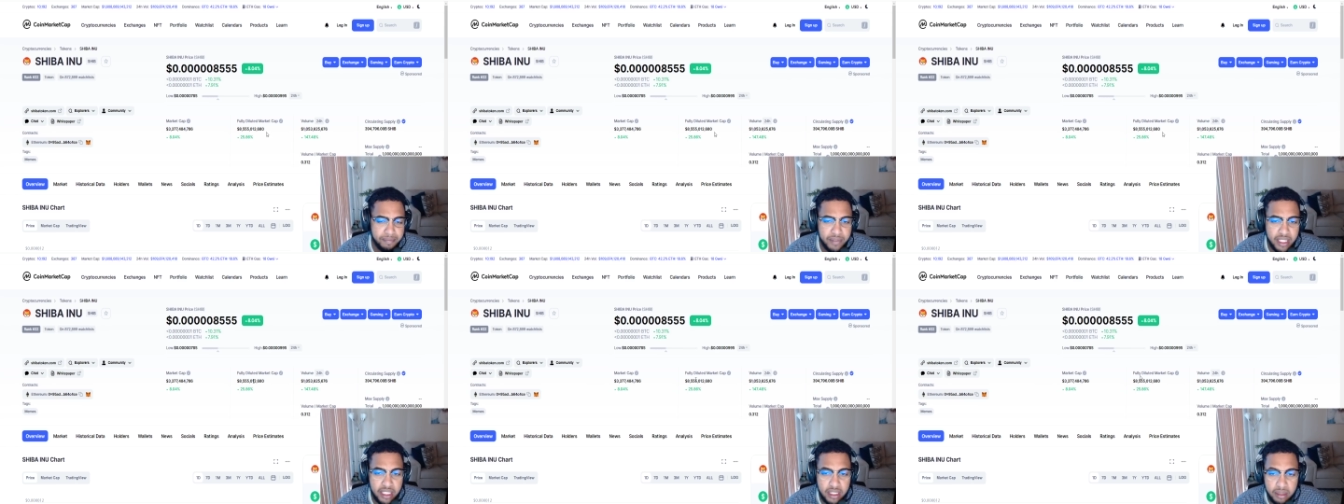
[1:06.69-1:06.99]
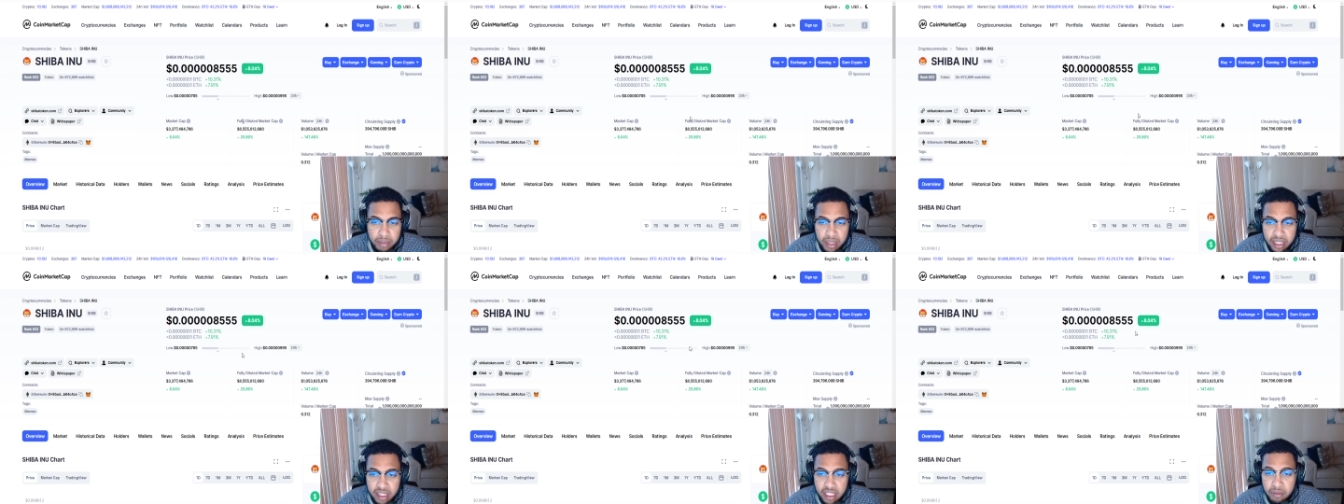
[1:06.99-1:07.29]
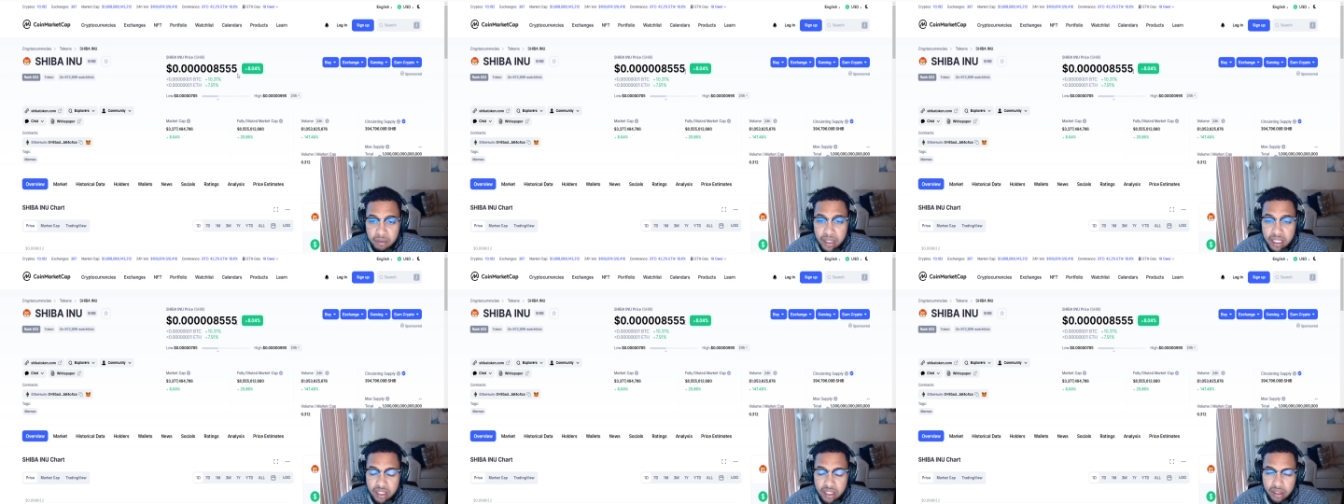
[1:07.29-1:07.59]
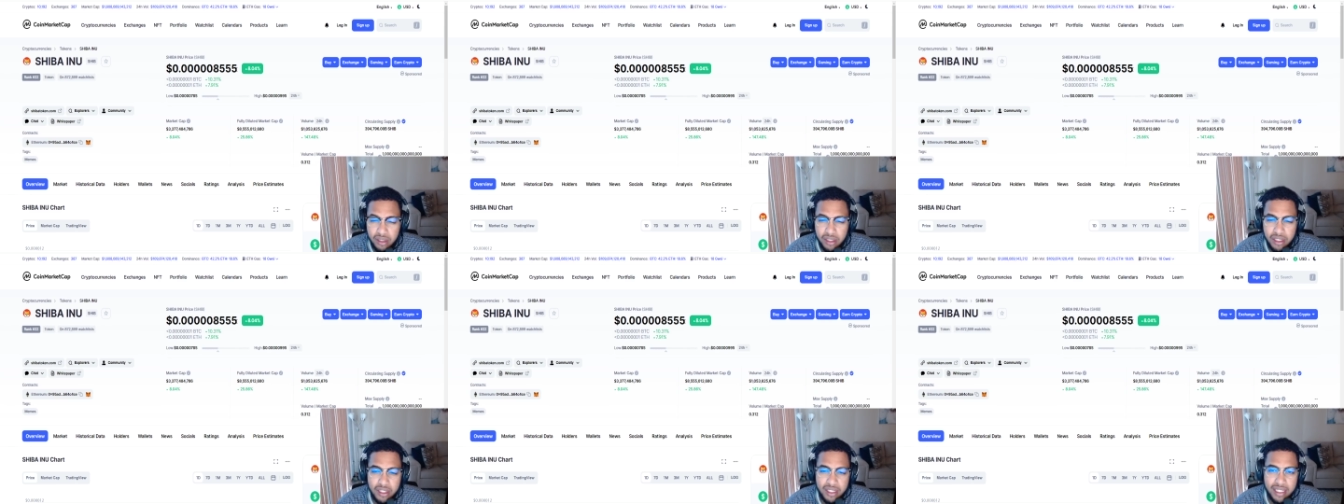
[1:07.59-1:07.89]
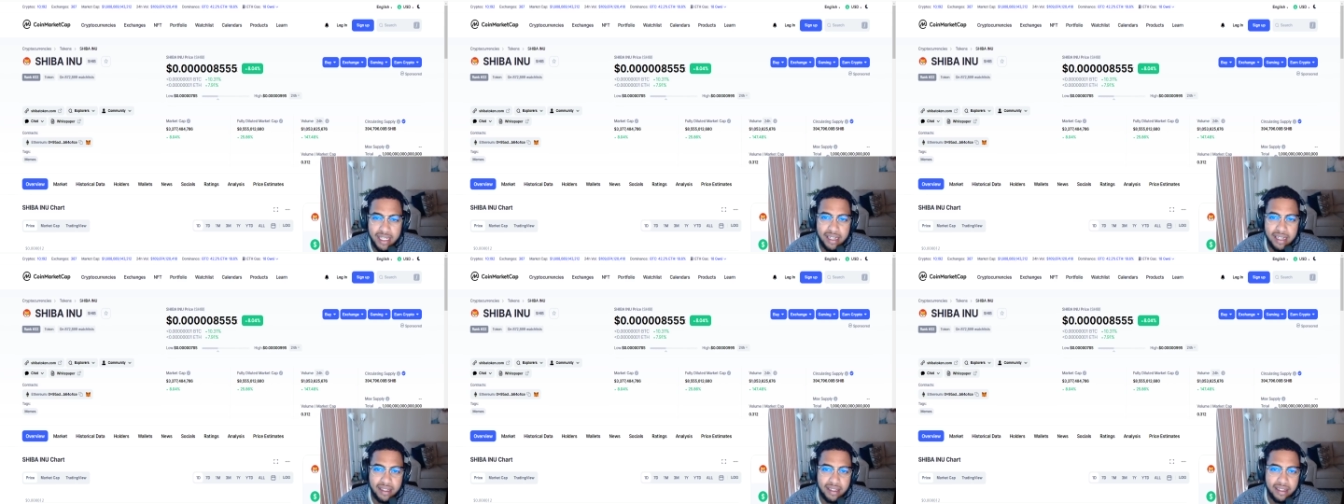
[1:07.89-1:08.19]
Now, the big thing we need to
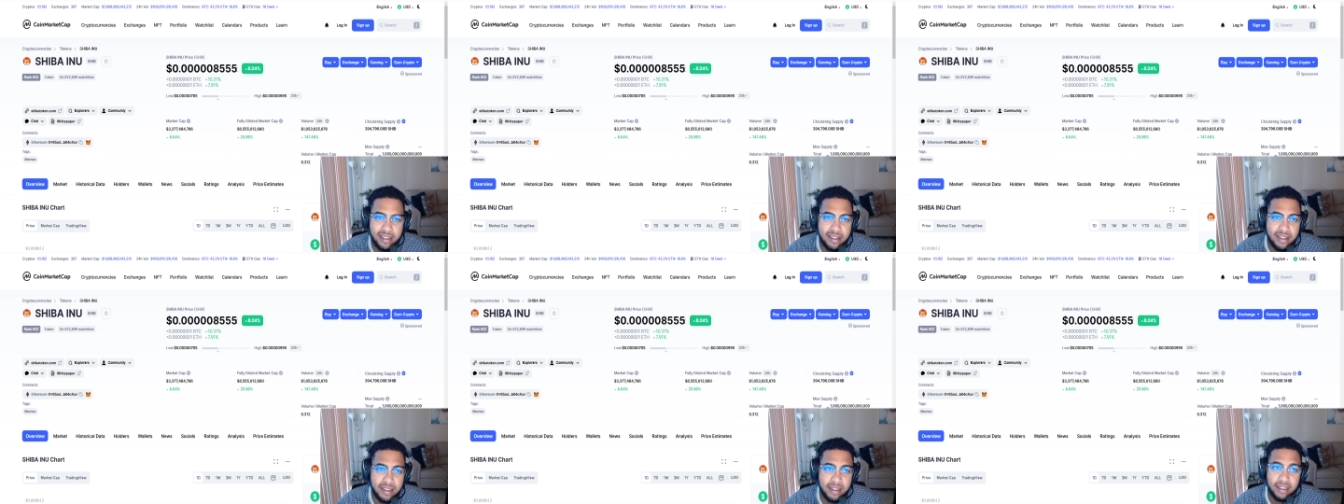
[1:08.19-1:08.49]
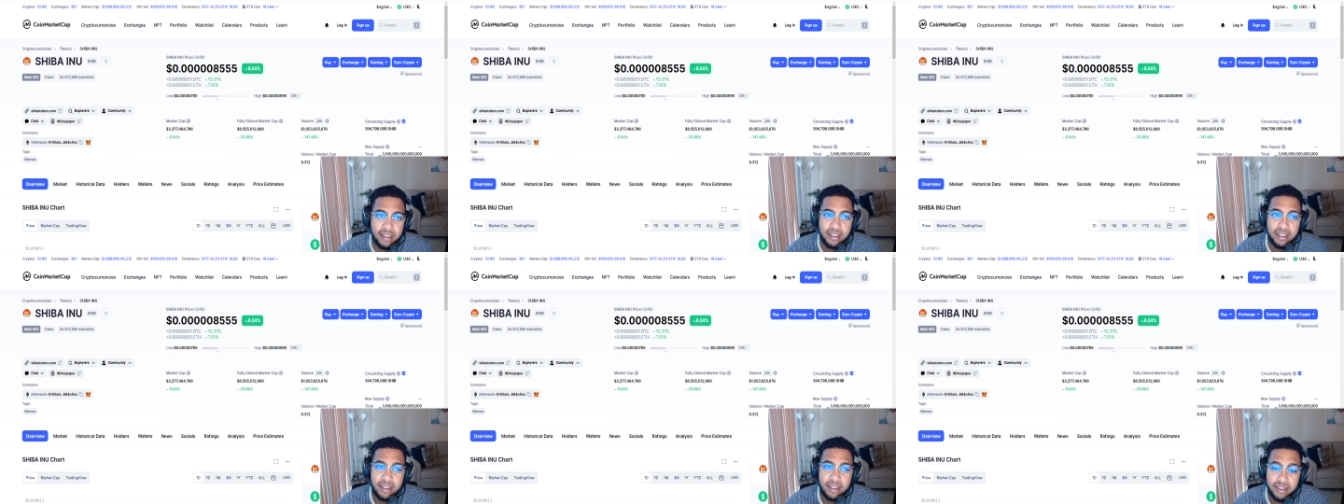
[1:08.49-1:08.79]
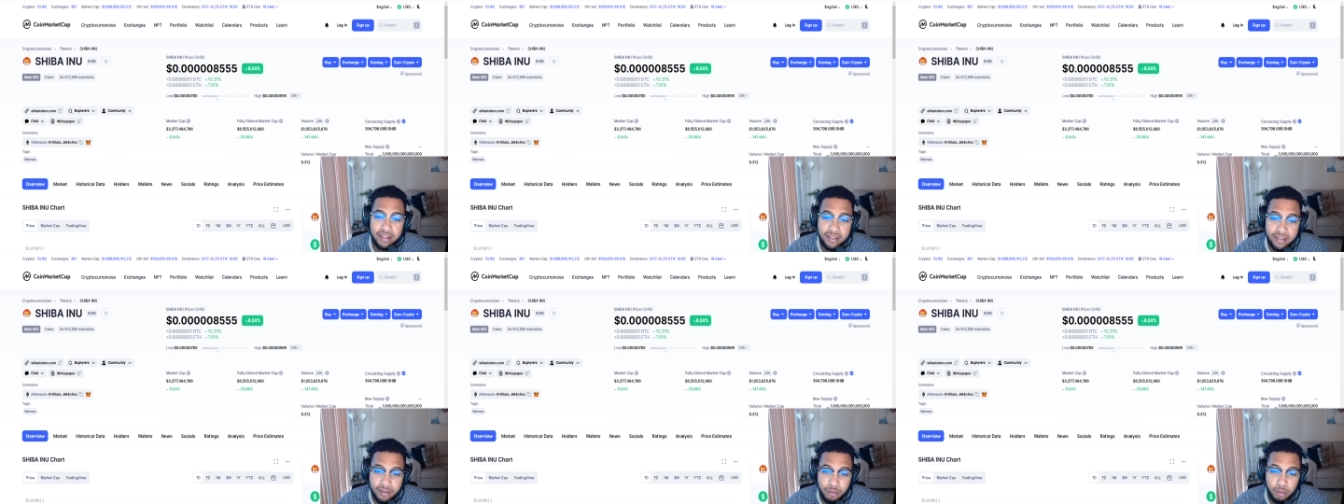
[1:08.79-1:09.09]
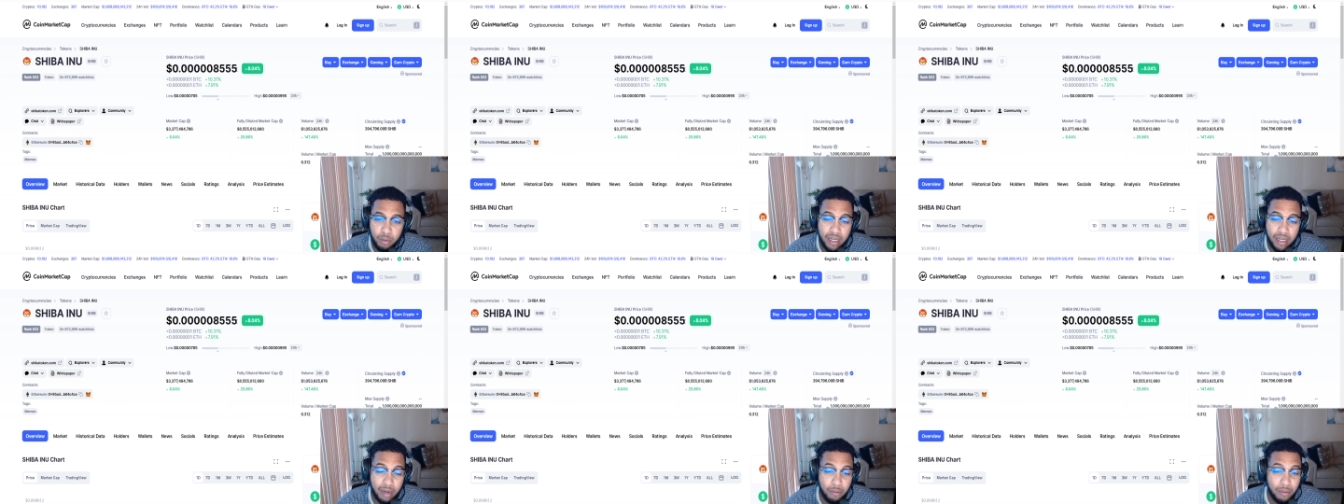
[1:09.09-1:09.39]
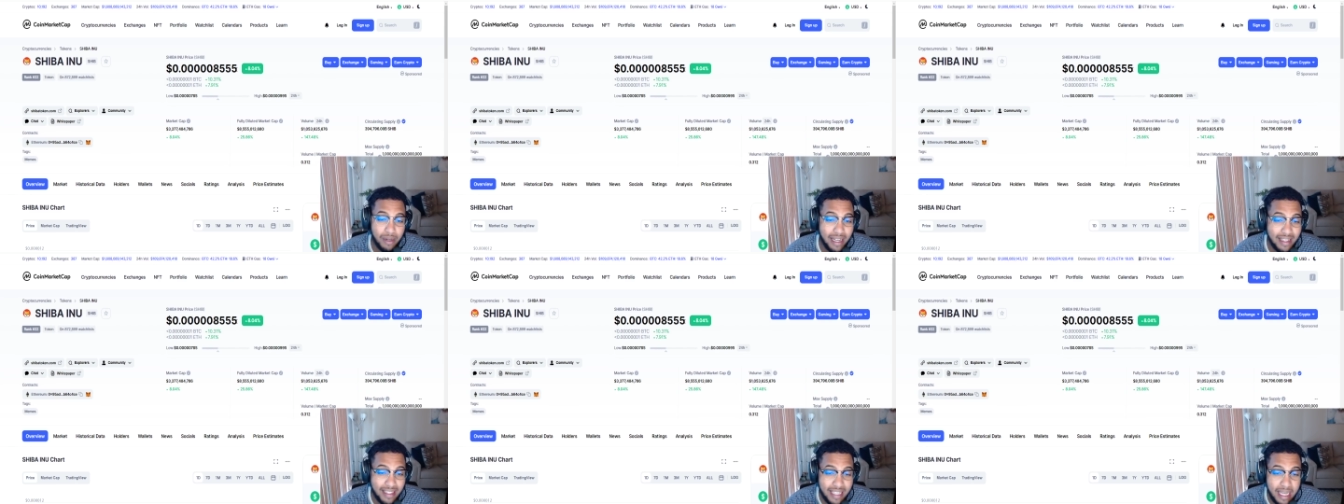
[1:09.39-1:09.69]
understand is what I,
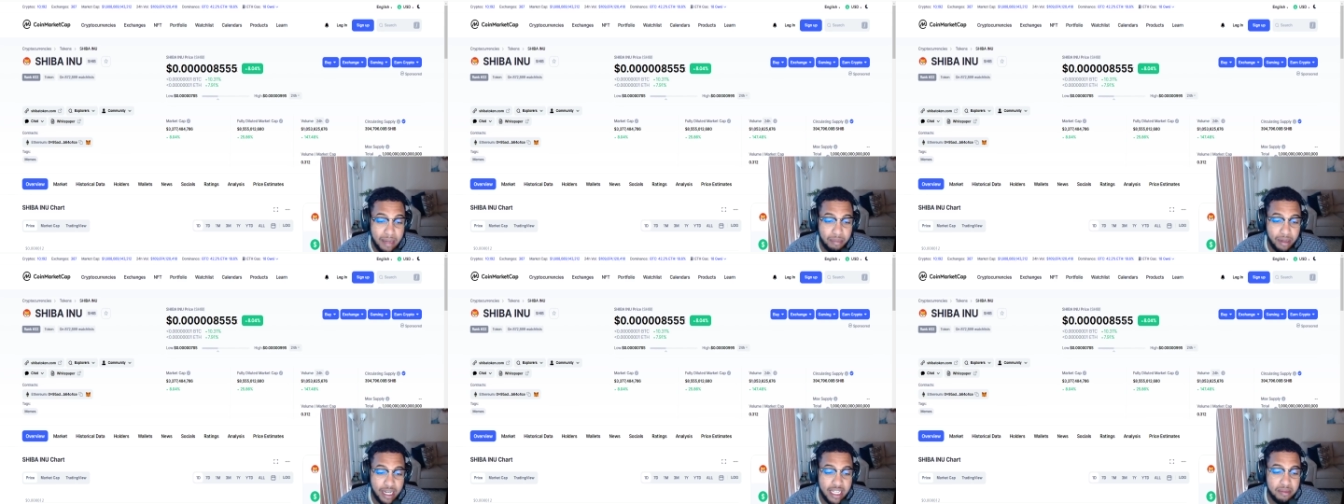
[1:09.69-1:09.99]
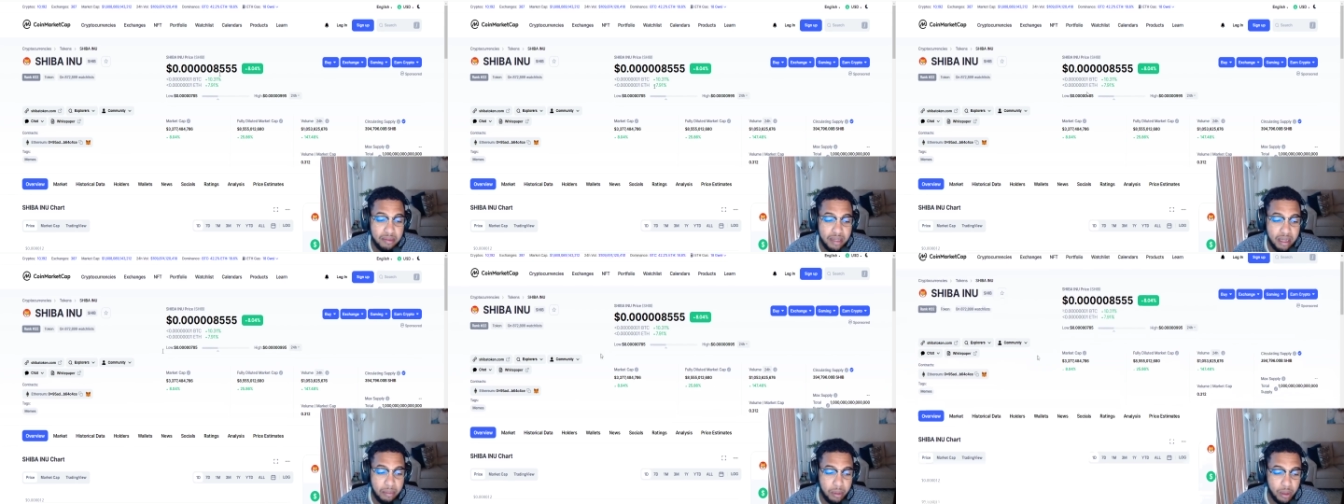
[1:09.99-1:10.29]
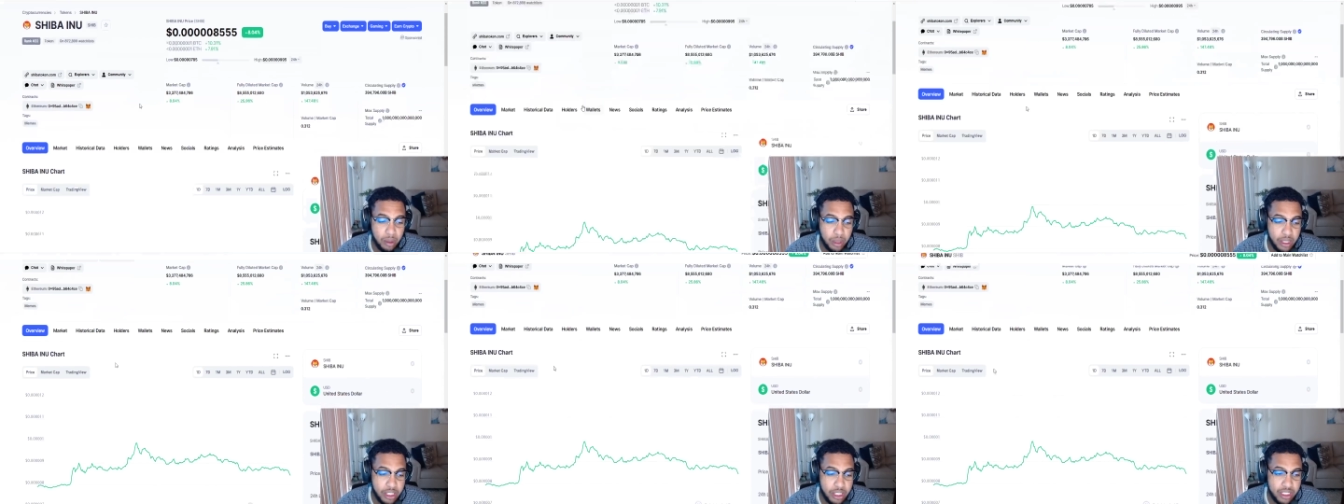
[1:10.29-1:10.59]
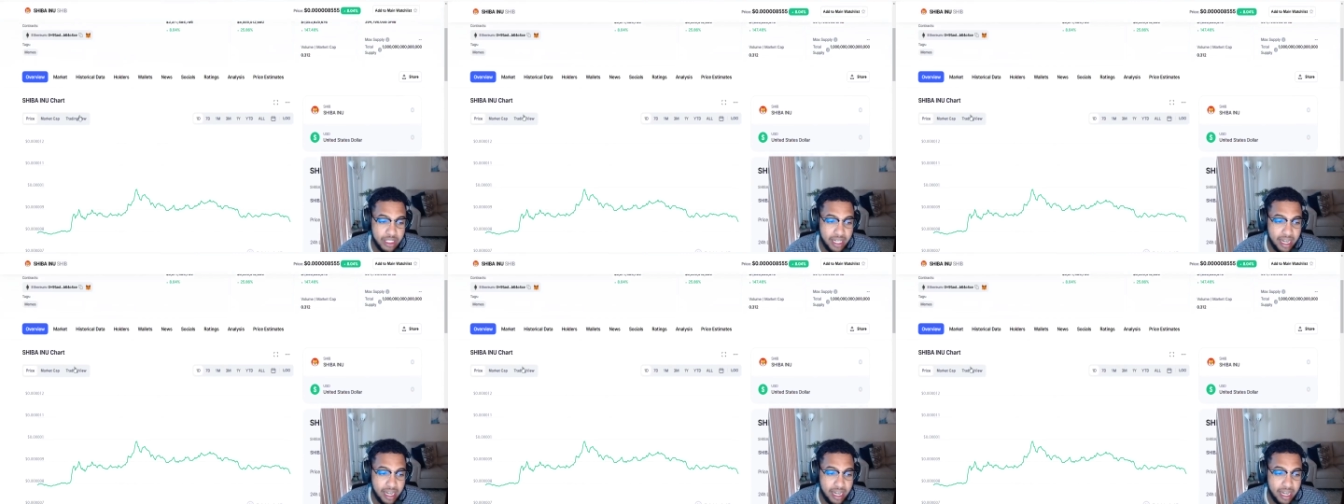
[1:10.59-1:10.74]
when I say price manipulation,